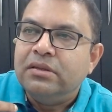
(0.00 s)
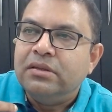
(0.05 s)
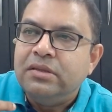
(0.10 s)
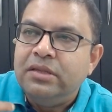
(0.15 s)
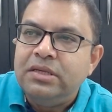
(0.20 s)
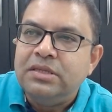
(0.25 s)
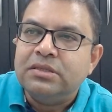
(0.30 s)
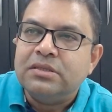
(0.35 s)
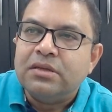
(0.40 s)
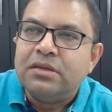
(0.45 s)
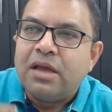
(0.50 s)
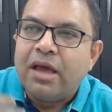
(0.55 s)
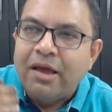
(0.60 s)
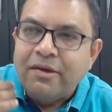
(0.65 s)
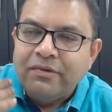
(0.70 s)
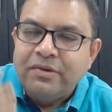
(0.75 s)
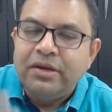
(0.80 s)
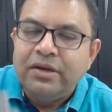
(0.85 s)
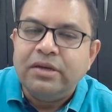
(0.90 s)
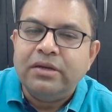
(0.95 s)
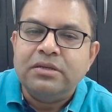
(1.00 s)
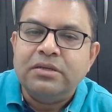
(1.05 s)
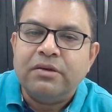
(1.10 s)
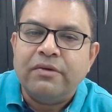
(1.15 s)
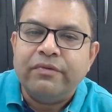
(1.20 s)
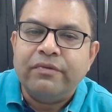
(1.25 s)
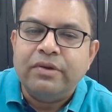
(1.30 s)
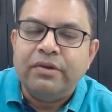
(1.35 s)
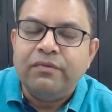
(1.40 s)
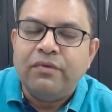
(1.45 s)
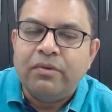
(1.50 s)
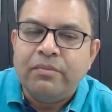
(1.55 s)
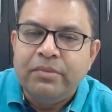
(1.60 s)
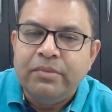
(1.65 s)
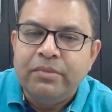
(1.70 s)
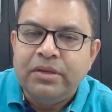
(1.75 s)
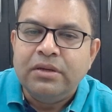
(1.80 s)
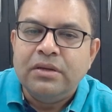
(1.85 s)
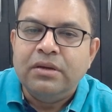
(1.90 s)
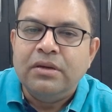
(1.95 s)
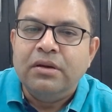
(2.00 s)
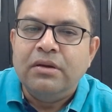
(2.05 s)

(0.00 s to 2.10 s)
these have created suffering for me